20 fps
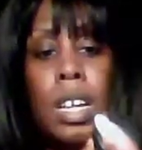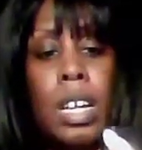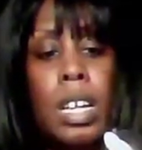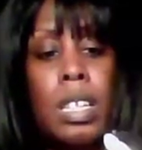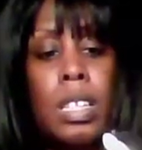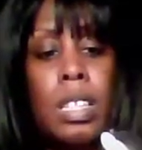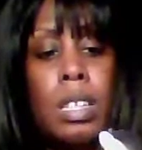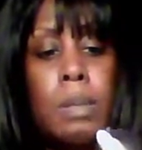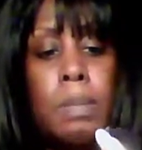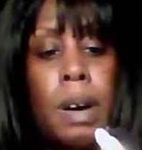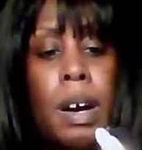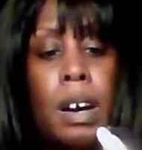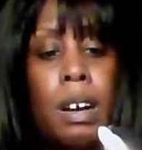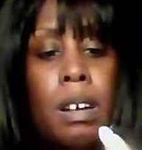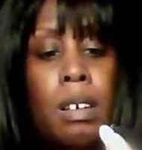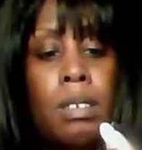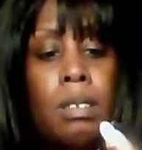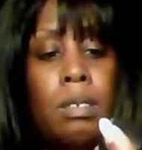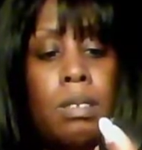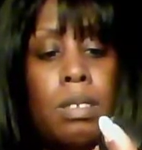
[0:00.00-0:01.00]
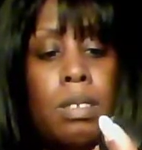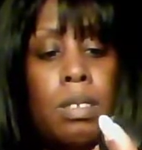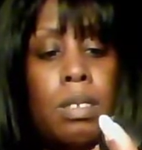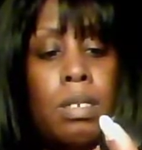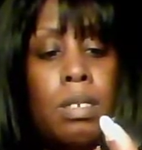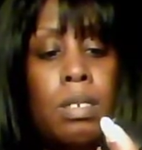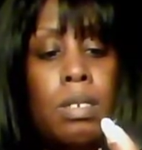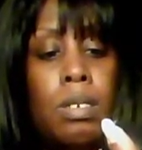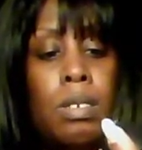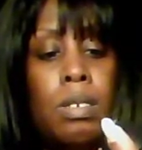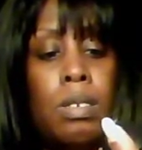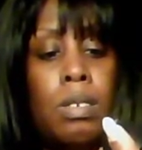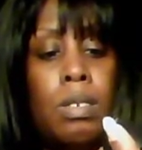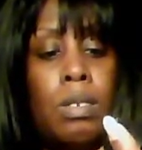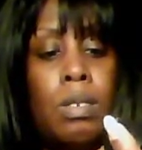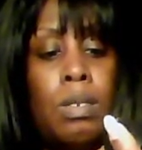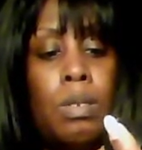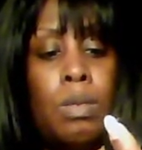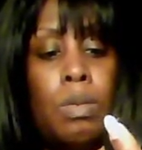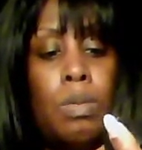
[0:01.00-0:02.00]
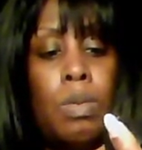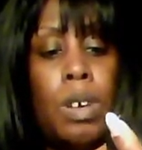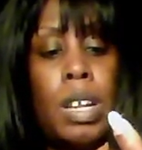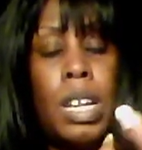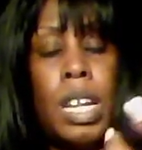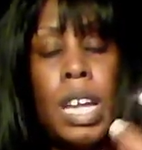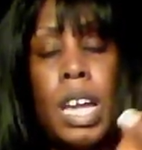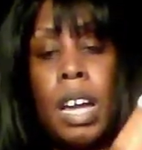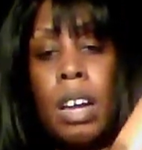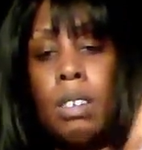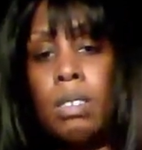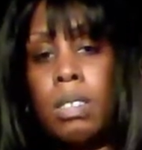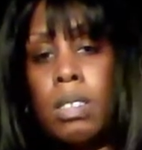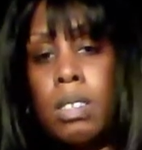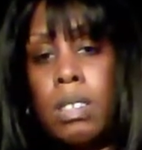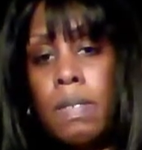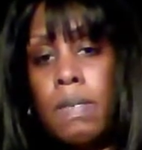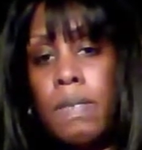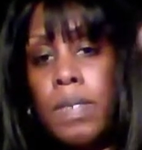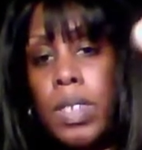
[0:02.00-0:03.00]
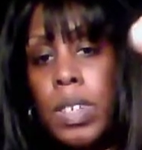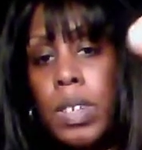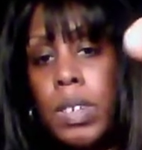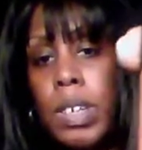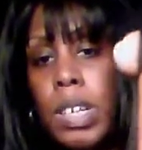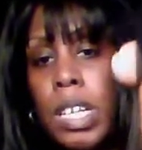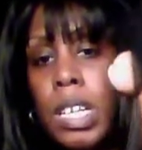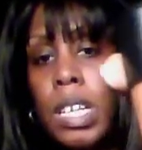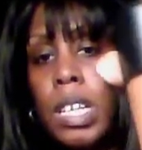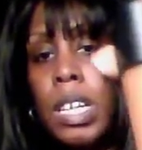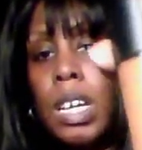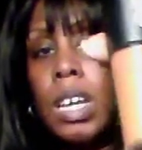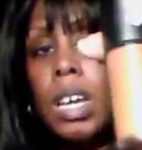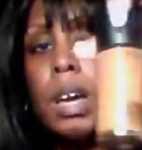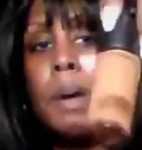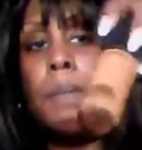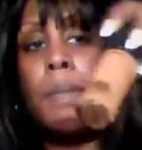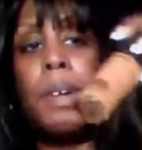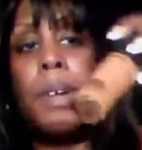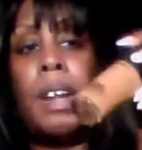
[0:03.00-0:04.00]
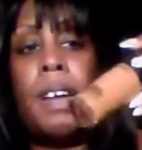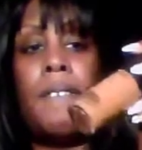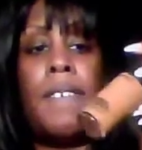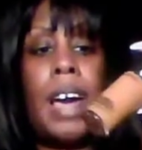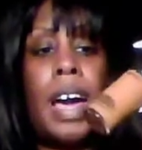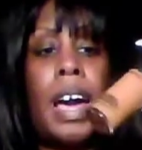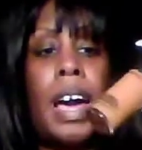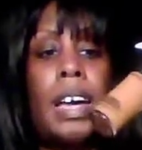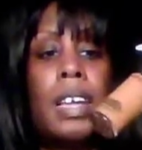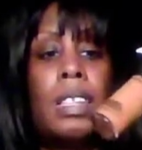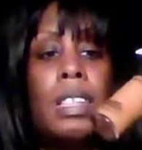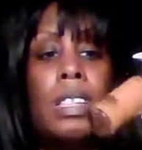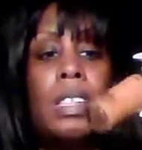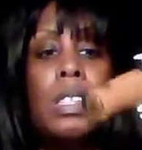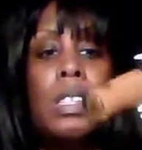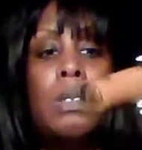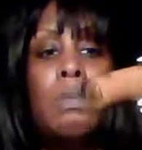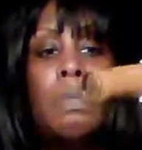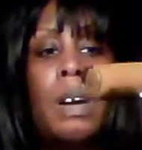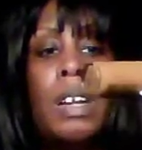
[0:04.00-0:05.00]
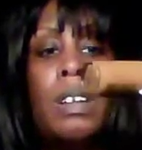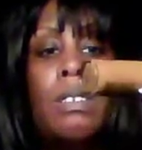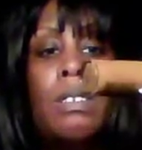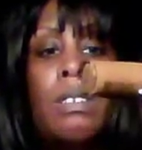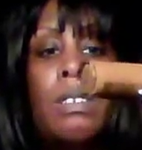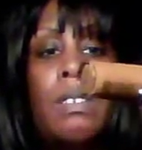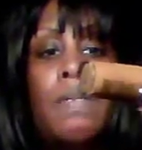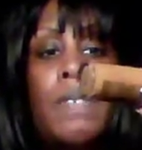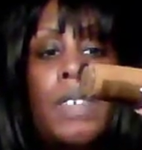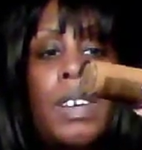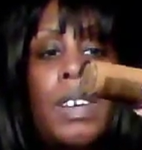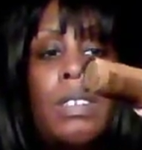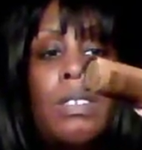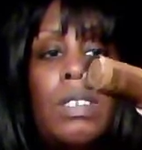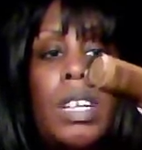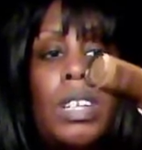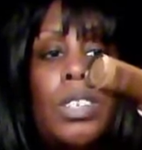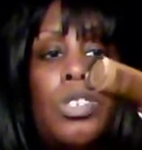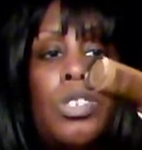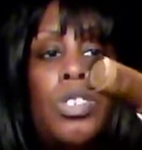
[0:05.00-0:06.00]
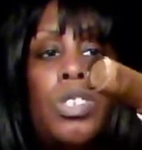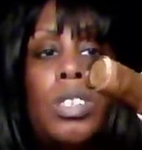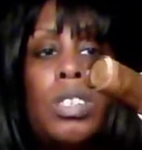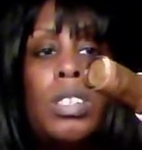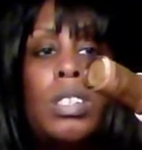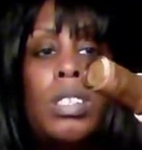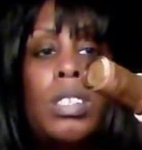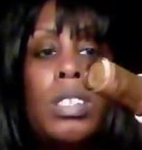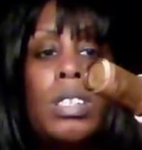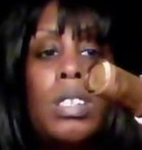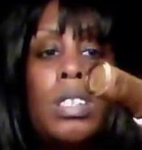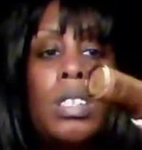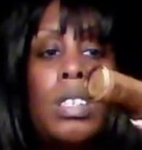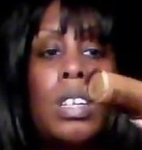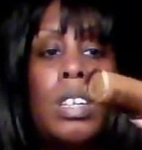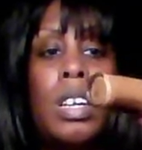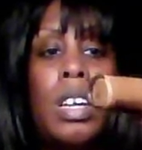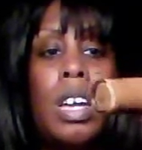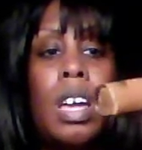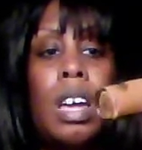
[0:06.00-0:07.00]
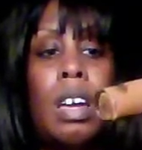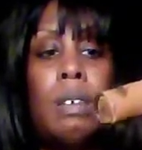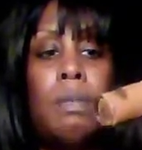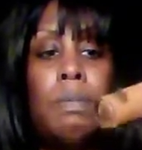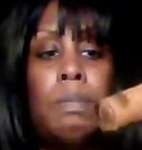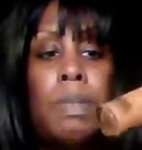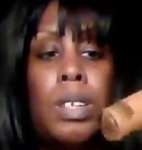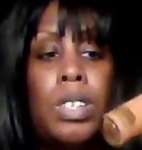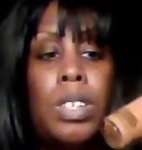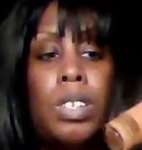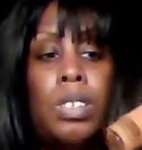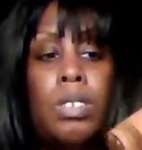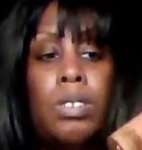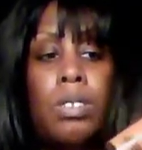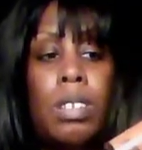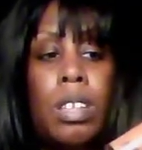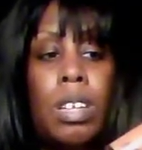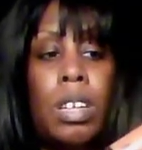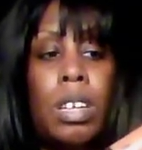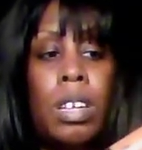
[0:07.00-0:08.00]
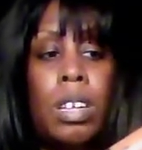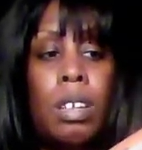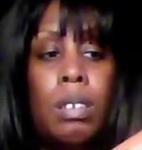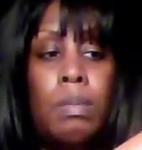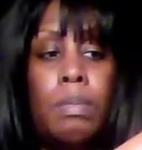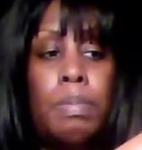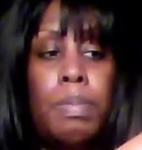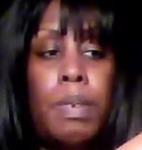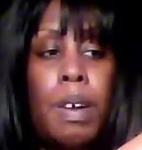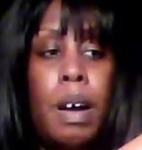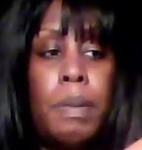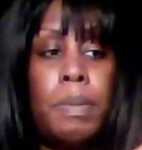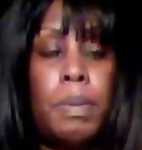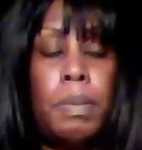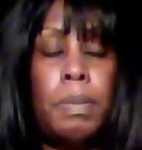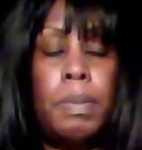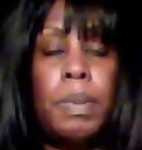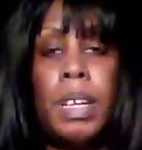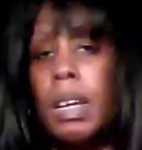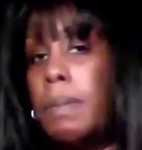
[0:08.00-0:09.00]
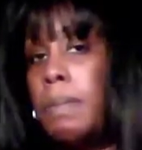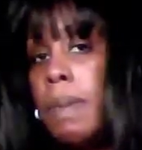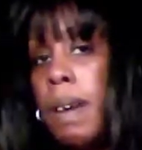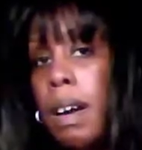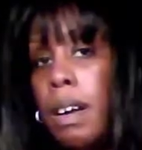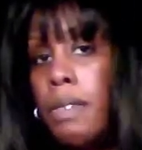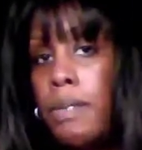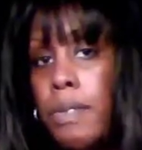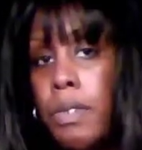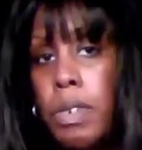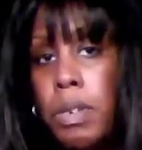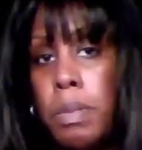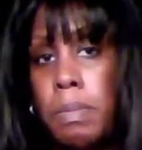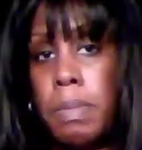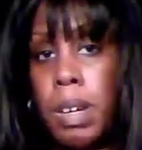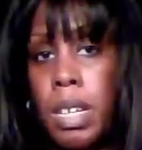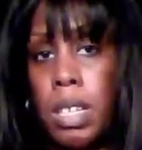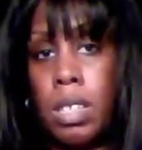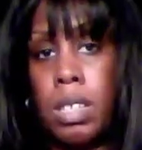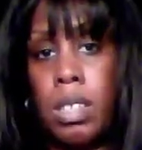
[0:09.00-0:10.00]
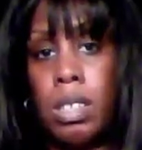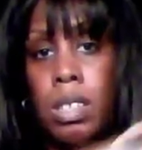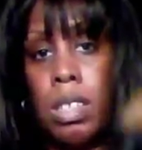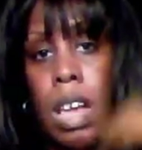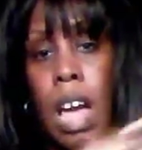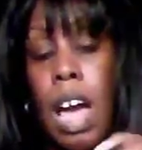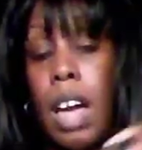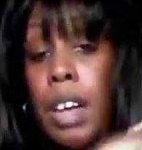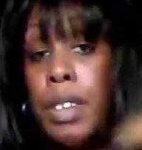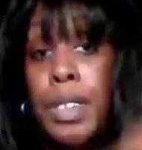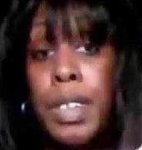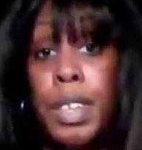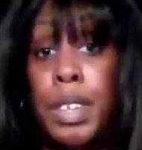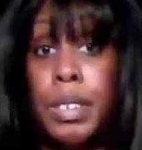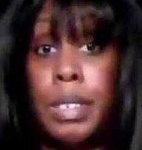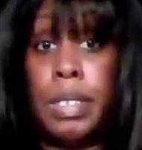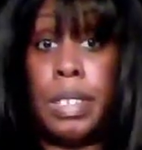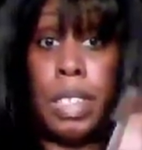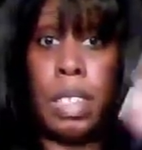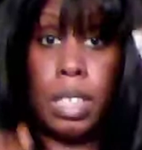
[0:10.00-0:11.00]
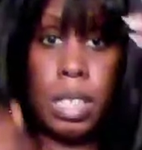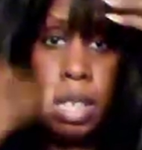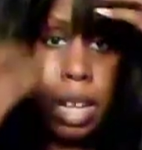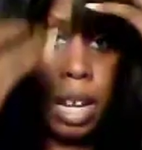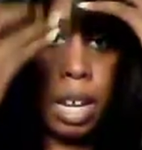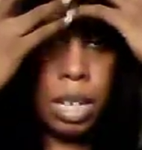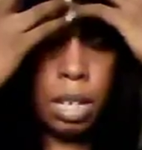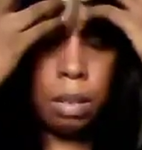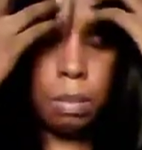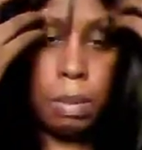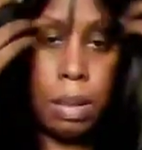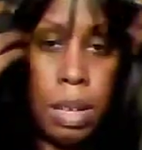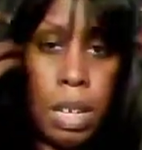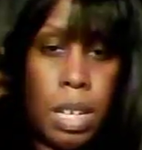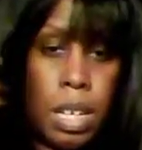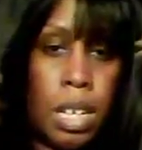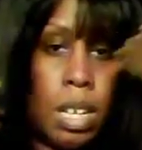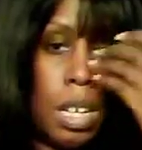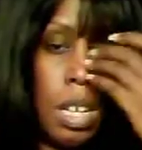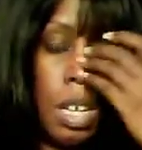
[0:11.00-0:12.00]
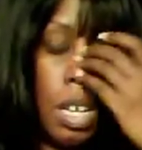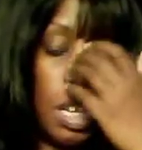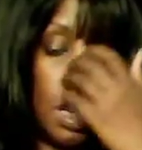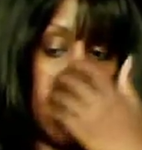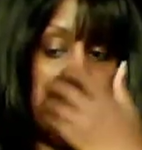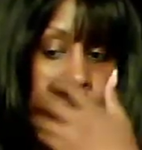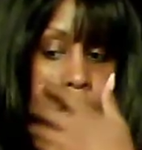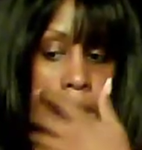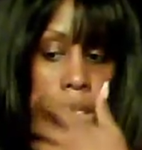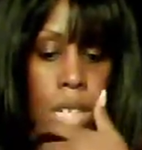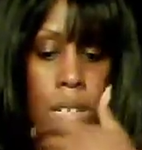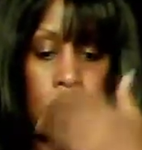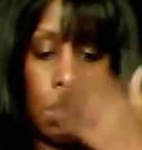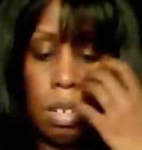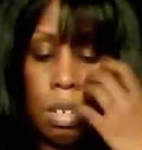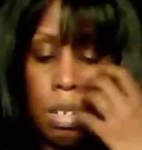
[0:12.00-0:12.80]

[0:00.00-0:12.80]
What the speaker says: it's about 1 ounce of fluid, but I've had this bottle of foundation and been using it probably about 4 months. I only use a tiny bit, so